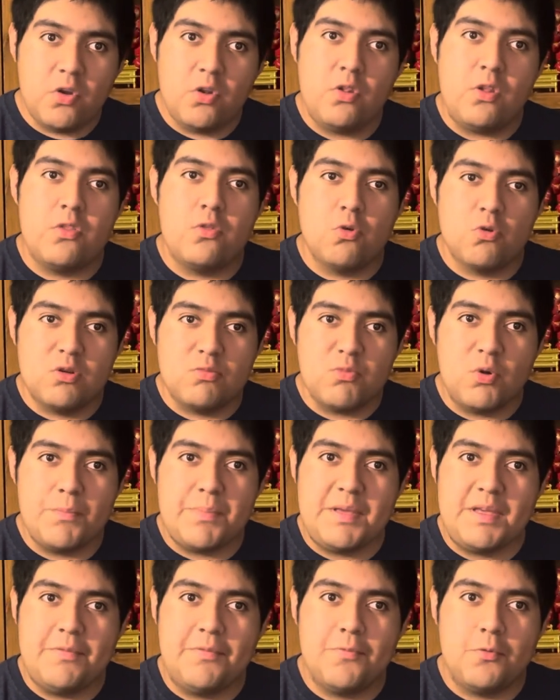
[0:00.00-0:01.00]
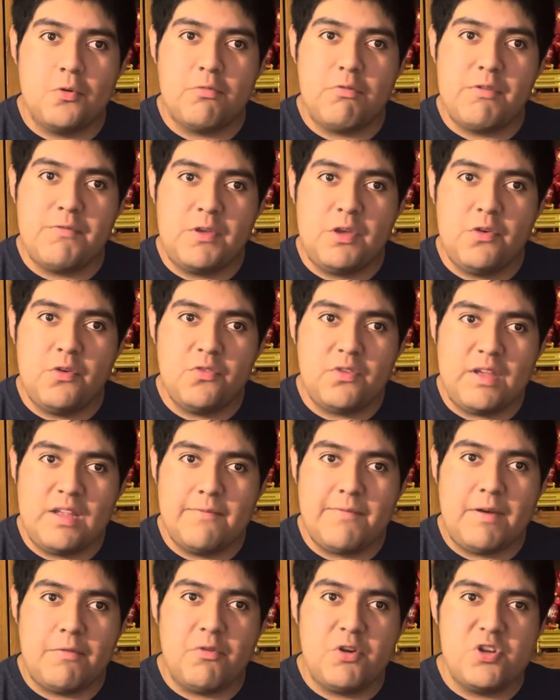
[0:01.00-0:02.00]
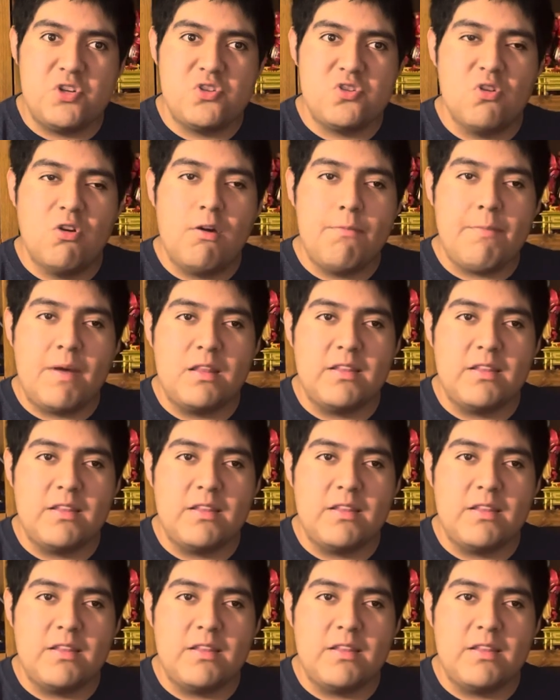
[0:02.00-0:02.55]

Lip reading: The dorm will be for reviews, and if I want to show off my